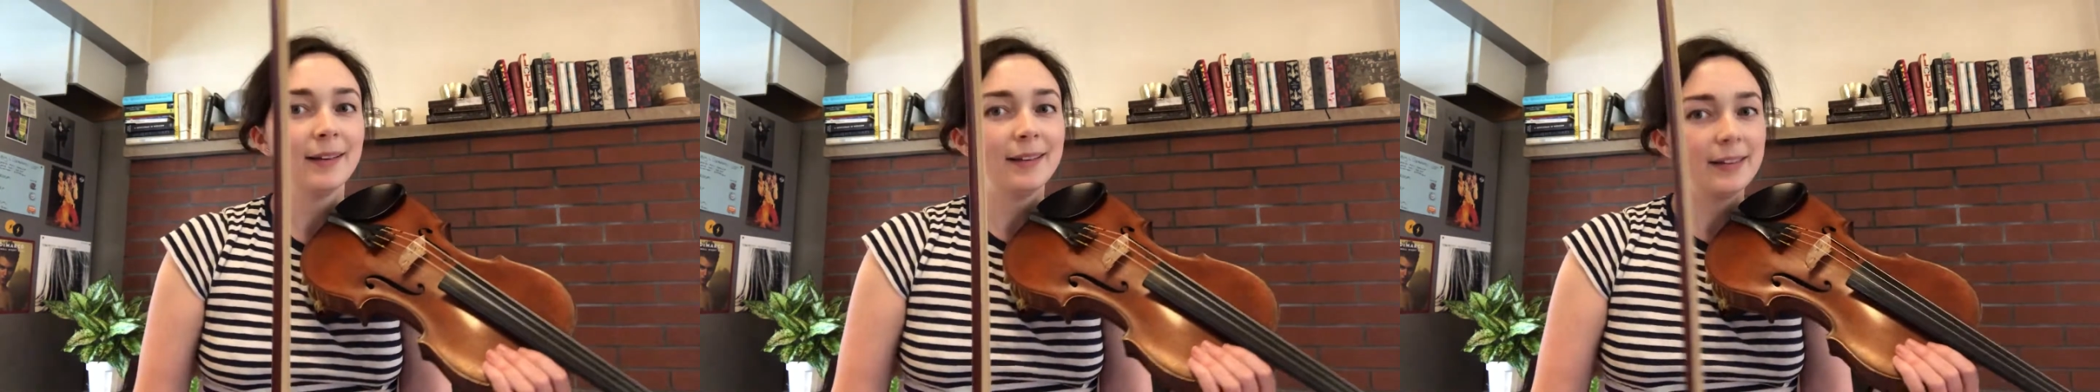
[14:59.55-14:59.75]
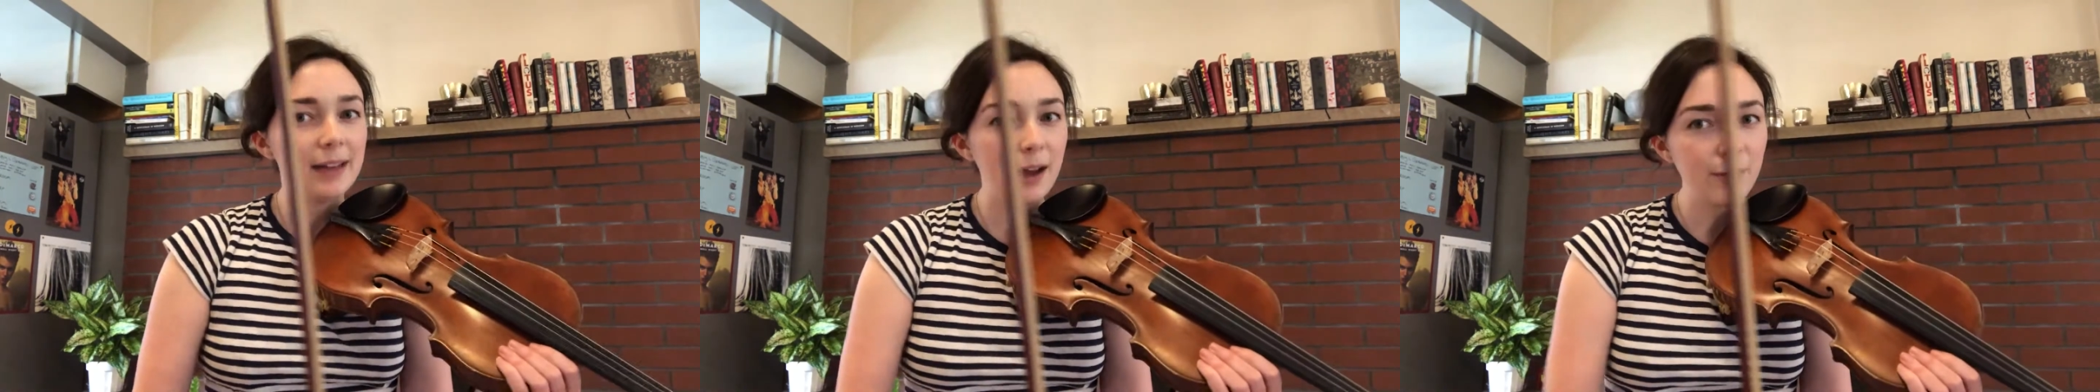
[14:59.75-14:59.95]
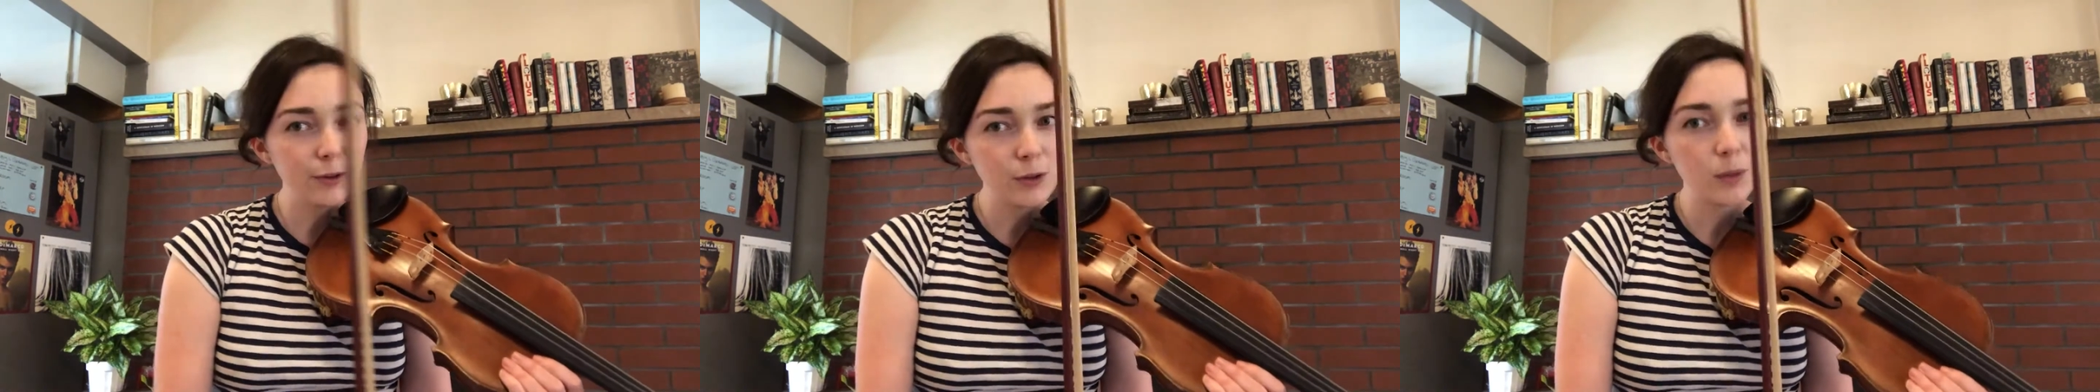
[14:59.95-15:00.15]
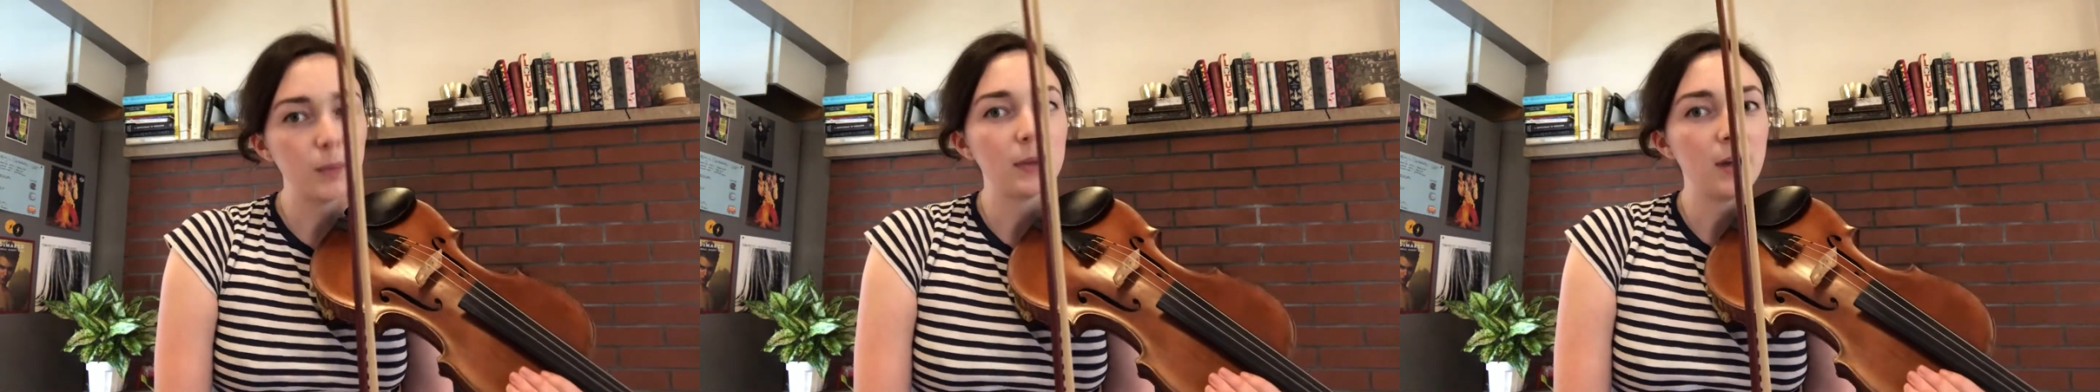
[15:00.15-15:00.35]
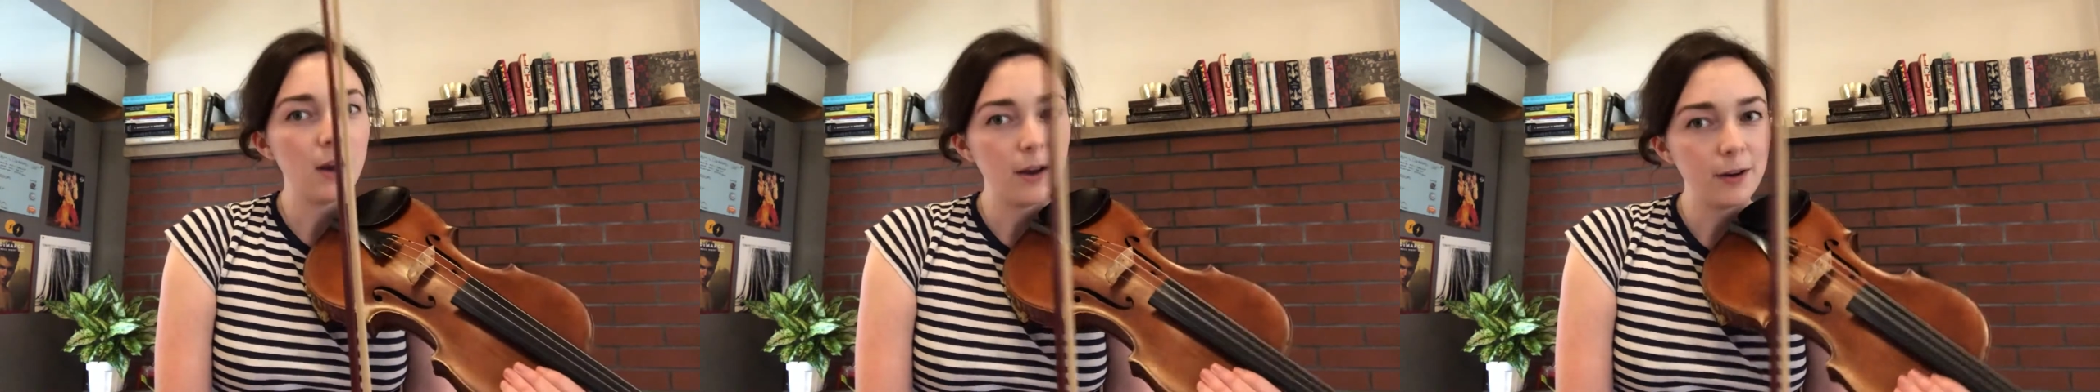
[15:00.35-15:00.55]
now your
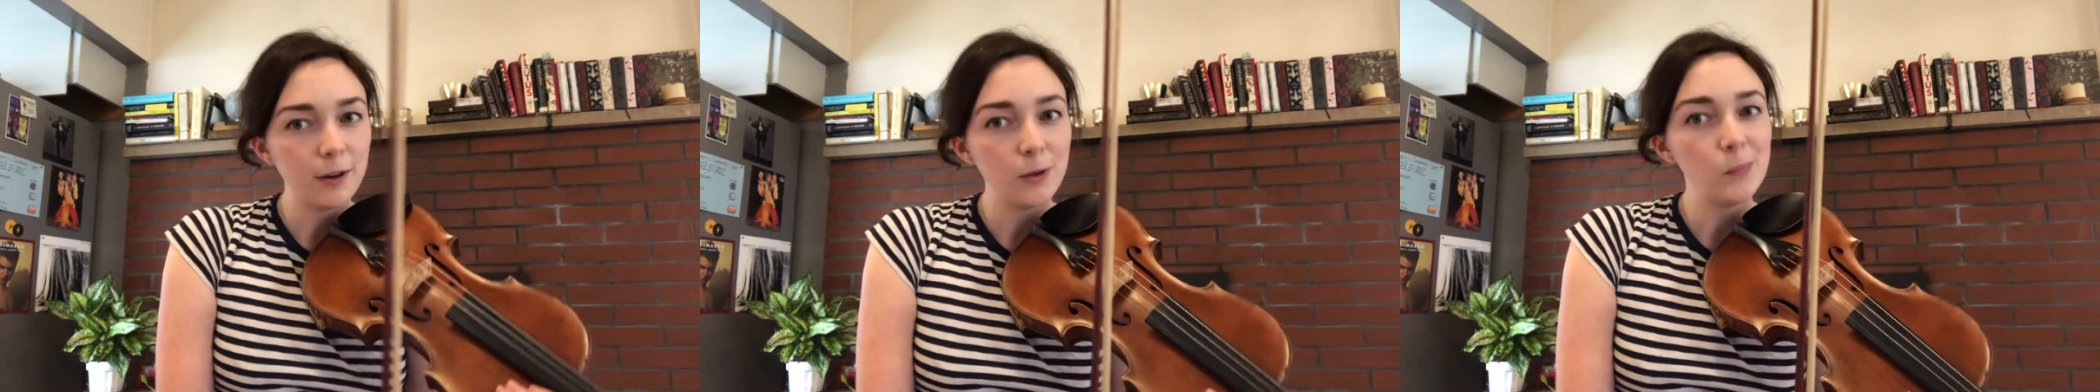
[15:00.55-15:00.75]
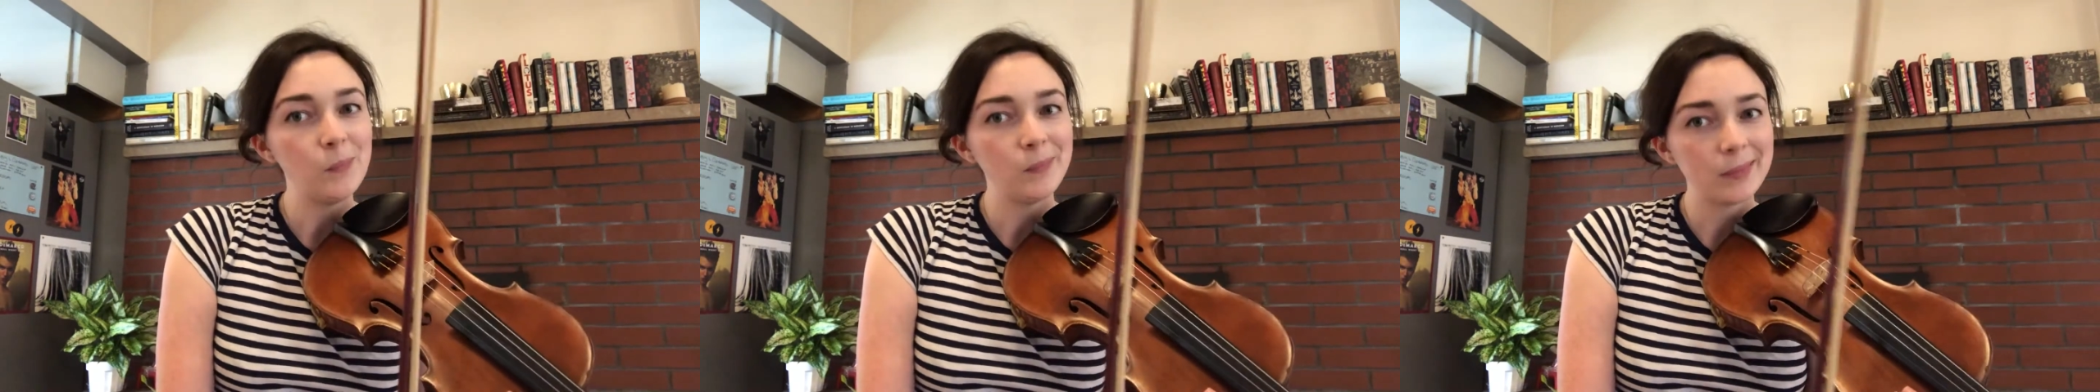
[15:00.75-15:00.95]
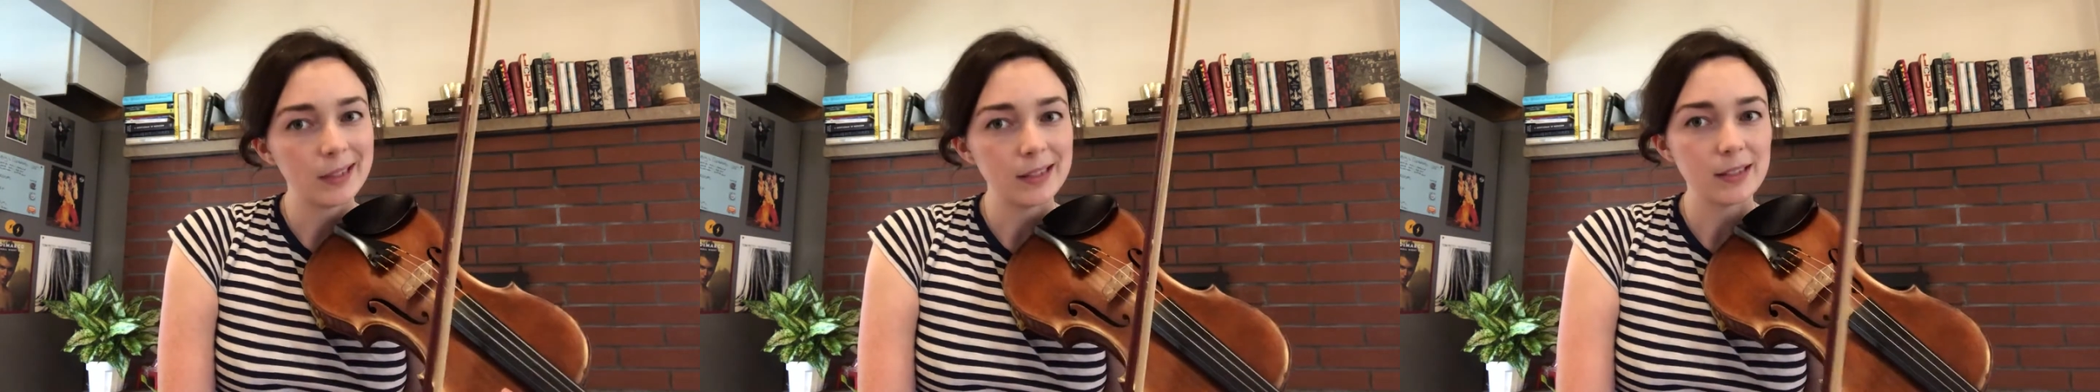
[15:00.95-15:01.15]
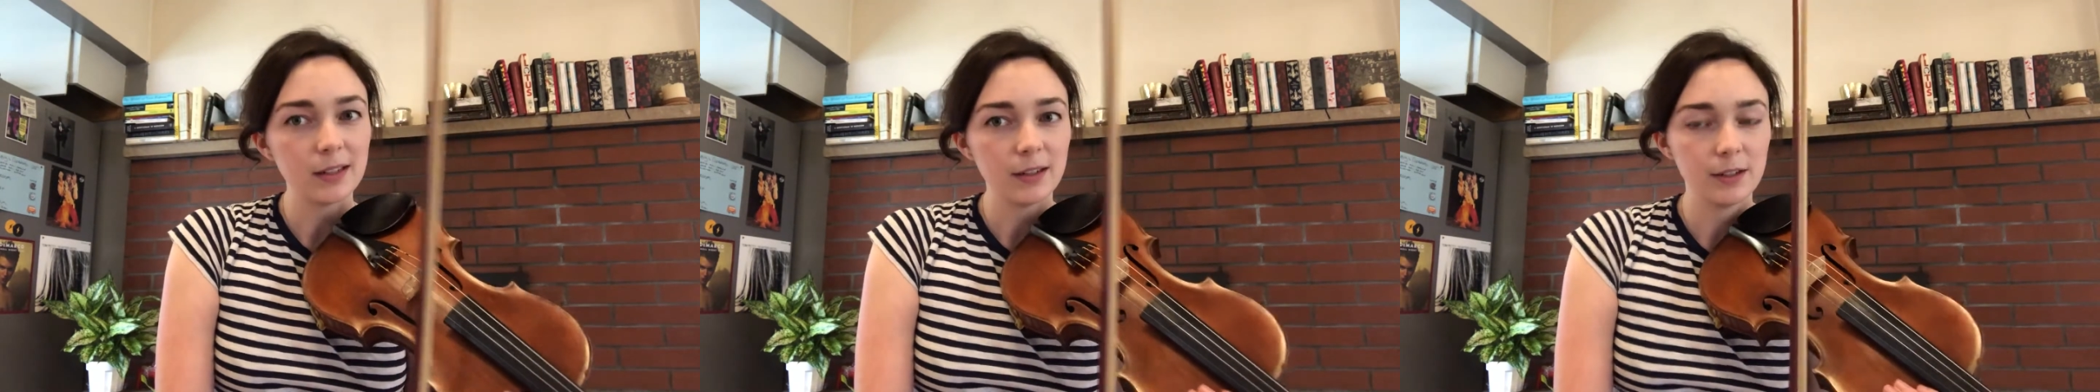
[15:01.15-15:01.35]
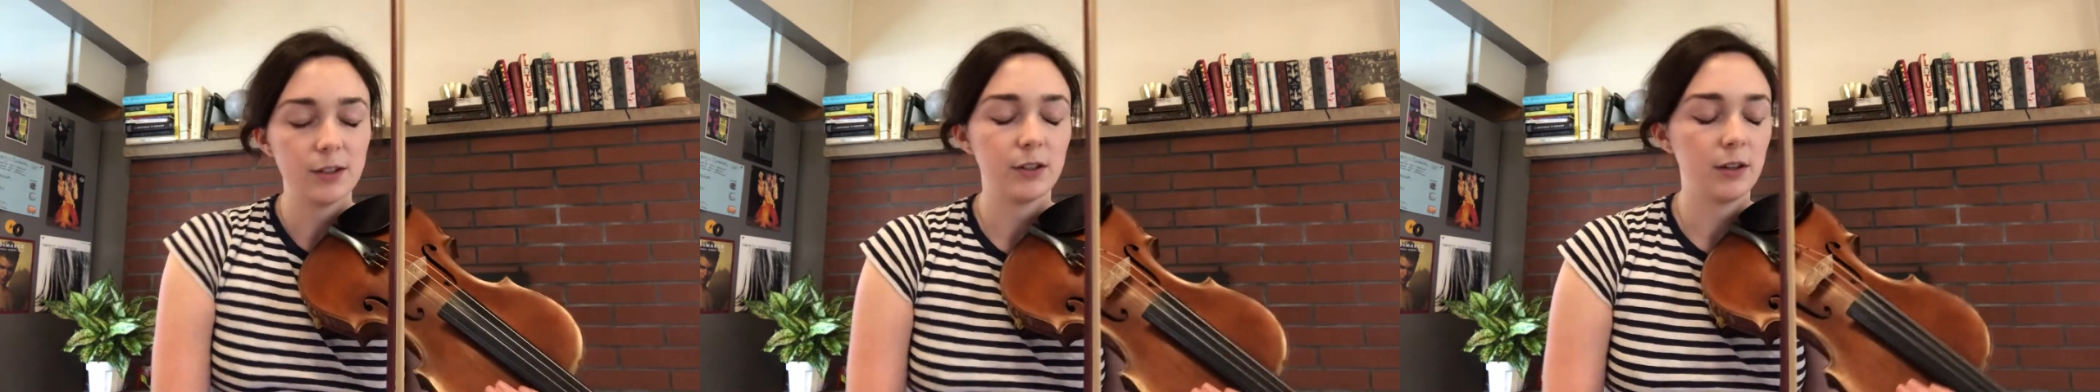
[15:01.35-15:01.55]
spiccato is going
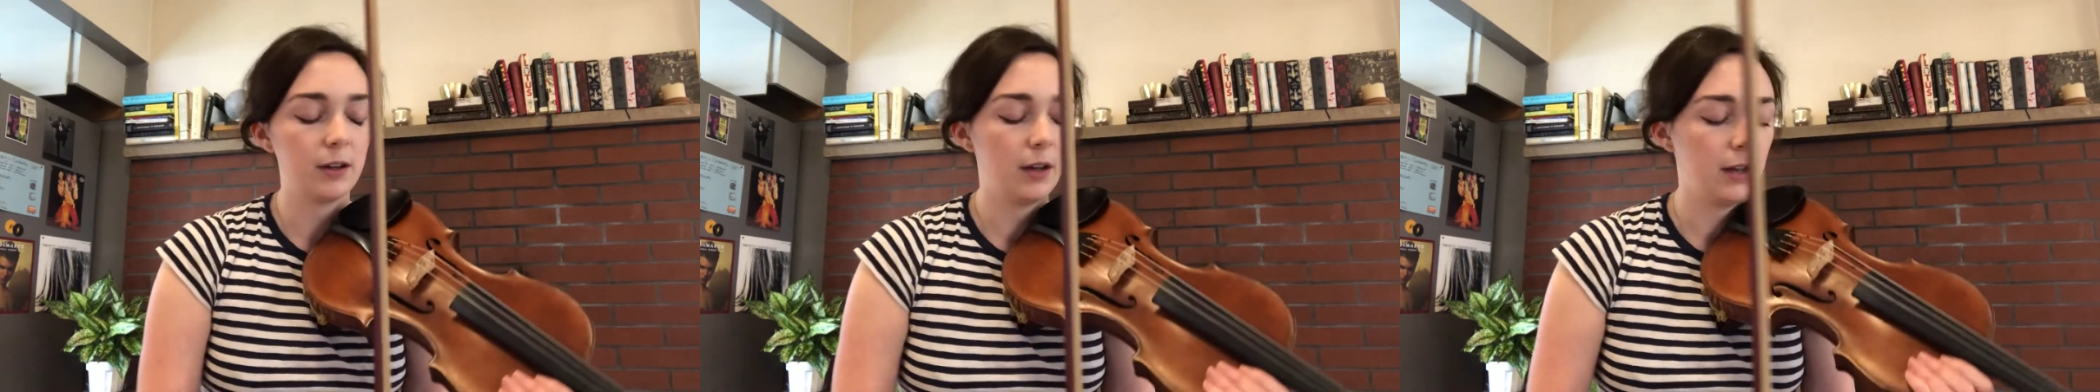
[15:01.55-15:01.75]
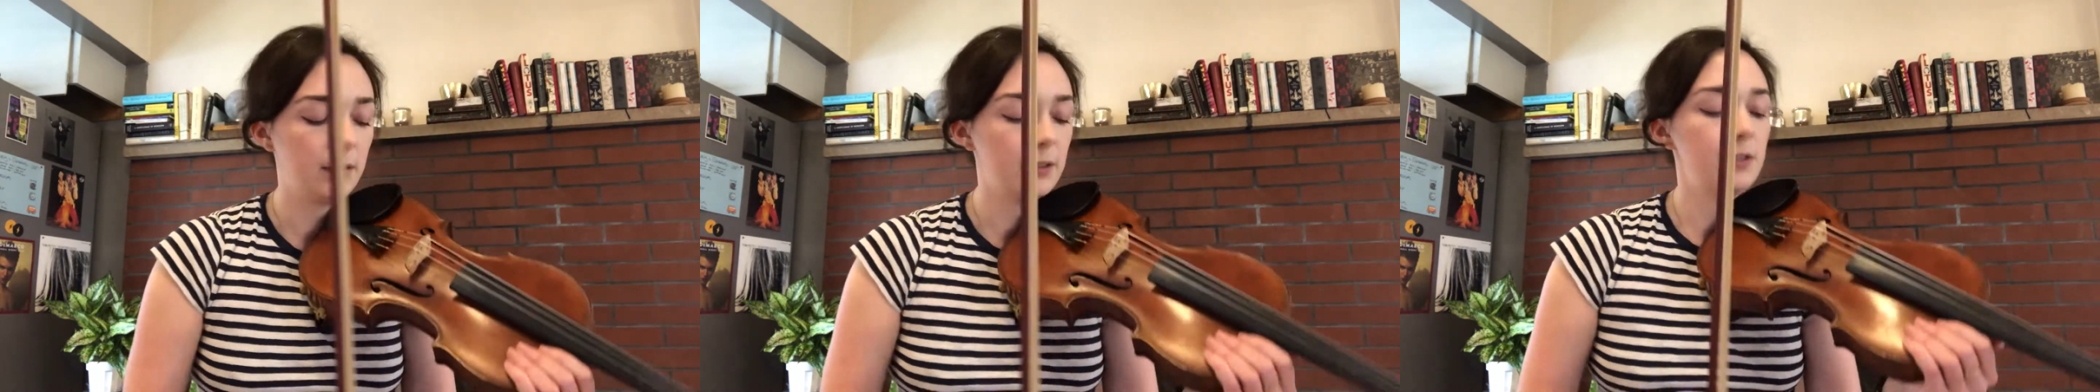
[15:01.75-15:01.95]
to start on the